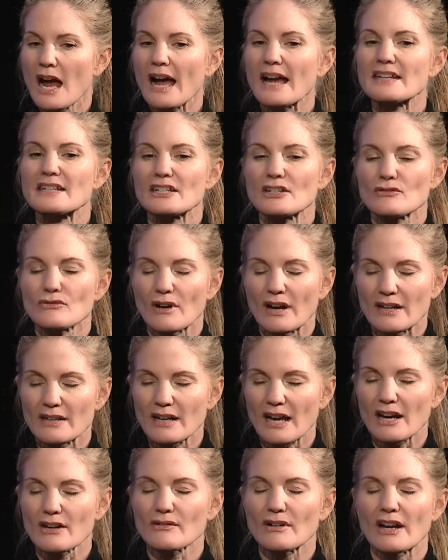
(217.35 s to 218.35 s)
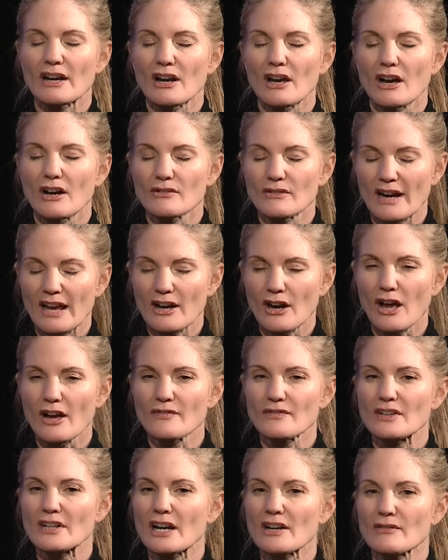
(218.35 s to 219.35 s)
I did run. I ran, ran
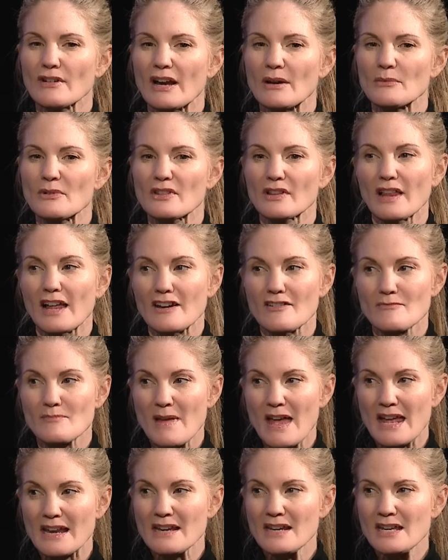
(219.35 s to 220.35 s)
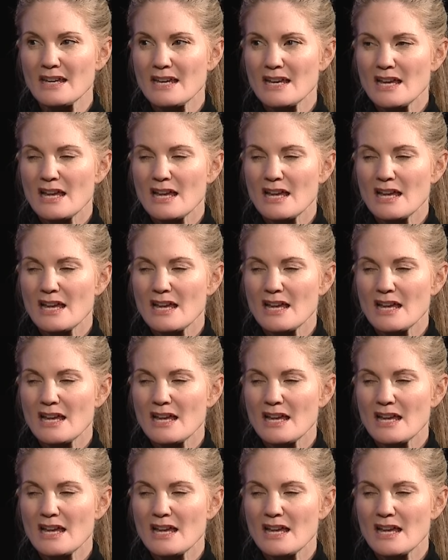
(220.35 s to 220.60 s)
often. I ran with a lot of men,